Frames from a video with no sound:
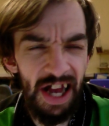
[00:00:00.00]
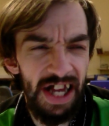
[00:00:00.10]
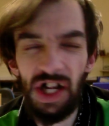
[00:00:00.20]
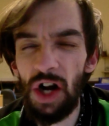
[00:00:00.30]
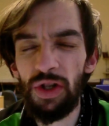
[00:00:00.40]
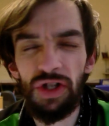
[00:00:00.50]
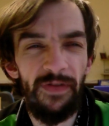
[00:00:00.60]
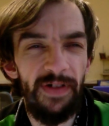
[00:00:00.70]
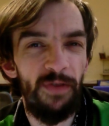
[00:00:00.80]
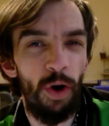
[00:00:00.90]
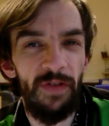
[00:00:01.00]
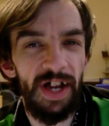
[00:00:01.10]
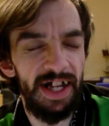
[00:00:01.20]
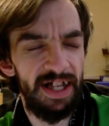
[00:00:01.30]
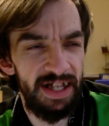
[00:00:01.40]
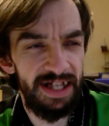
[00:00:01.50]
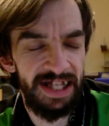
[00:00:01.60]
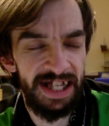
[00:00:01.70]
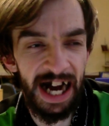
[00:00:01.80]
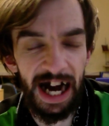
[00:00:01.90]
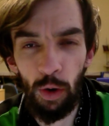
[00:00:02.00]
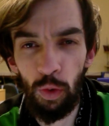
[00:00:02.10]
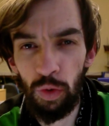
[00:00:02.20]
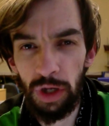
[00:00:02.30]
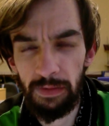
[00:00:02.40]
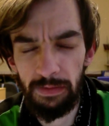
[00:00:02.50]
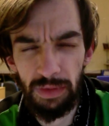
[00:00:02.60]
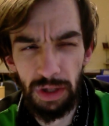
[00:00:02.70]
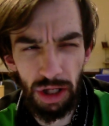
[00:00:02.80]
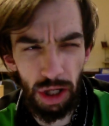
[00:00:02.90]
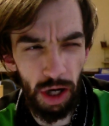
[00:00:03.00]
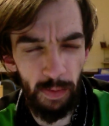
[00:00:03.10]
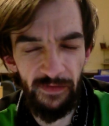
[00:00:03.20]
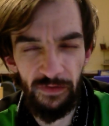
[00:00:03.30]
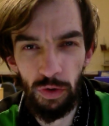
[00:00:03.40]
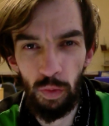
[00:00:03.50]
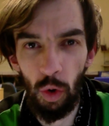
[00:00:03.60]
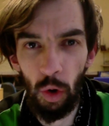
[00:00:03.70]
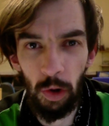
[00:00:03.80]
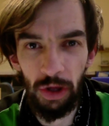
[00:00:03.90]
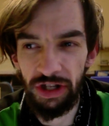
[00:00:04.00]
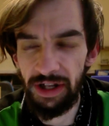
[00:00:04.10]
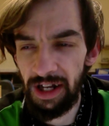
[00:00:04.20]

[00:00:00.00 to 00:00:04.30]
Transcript: You know, stuff involving cows coming through walls and